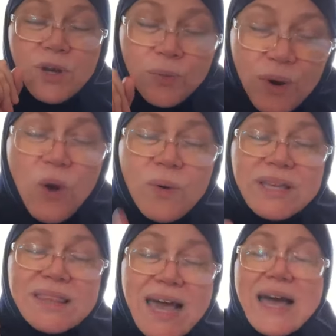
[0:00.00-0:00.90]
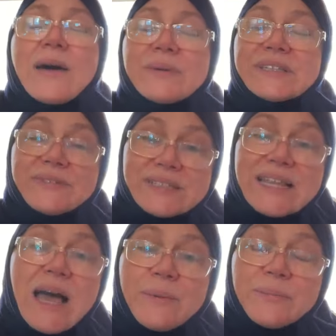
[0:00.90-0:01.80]
Growing the habits of
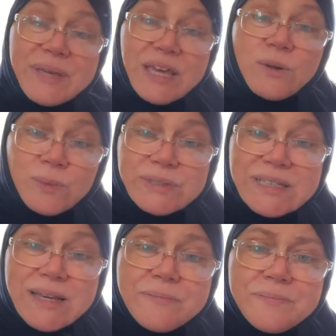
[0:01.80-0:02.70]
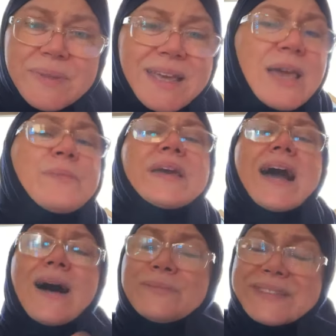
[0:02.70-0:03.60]
Islam and being a Muslim, it
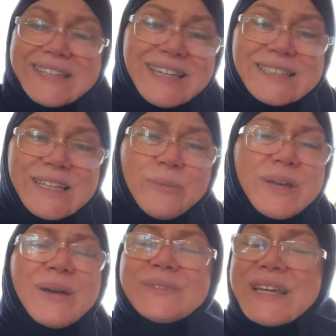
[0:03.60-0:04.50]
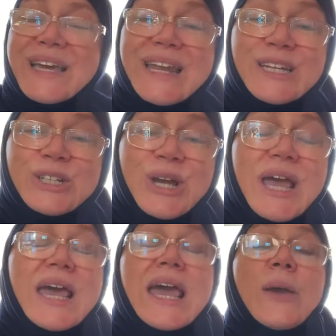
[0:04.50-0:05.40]
becomes easy. It becomes second nature.
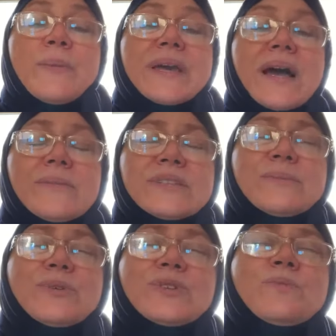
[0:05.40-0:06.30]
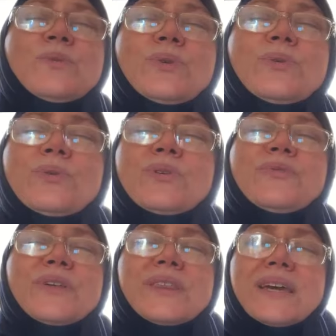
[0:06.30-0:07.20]
It becomes the most
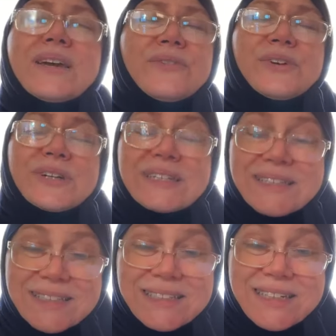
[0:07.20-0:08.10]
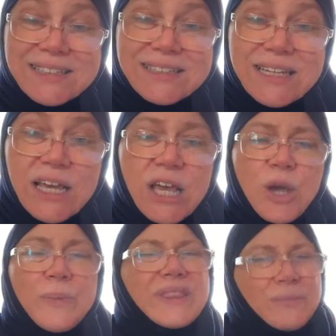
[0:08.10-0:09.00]
beautiful thing of your existence.
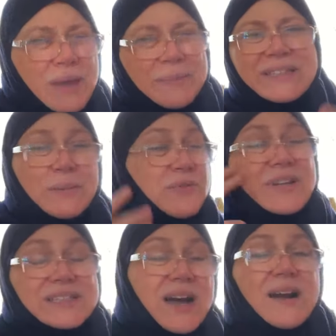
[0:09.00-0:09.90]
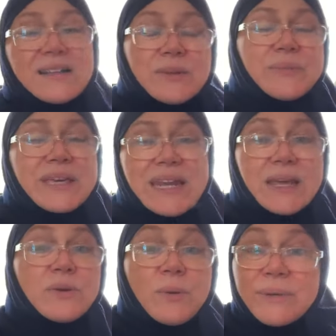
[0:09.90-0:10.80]
But then maybe some of it is hard in the
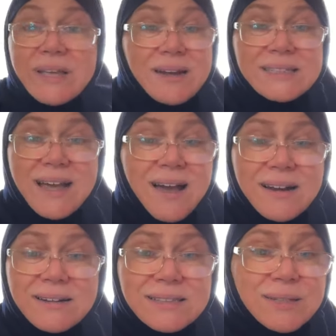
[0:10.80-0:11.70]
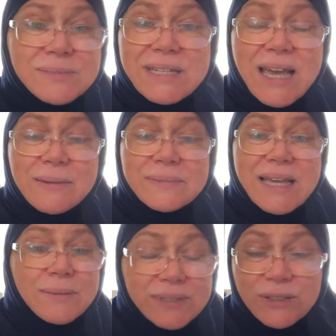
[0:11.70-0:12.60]
beginning. Ramadan is hard sometimes.
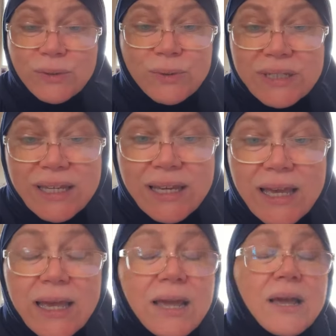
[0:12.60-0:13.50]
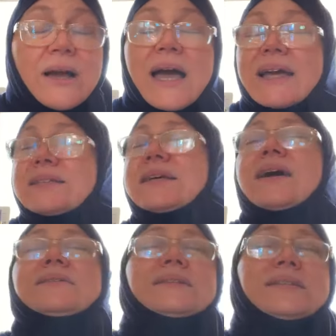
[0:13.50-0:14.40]
Absolutely. I
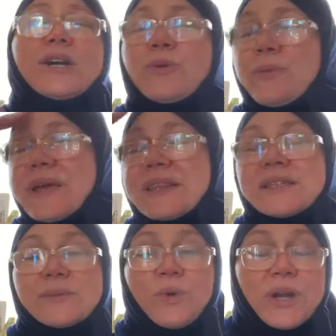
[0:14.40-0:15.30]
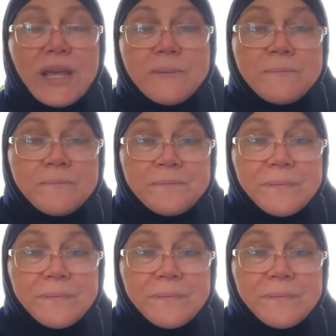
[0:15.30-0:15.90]
was in terrible pain this morning.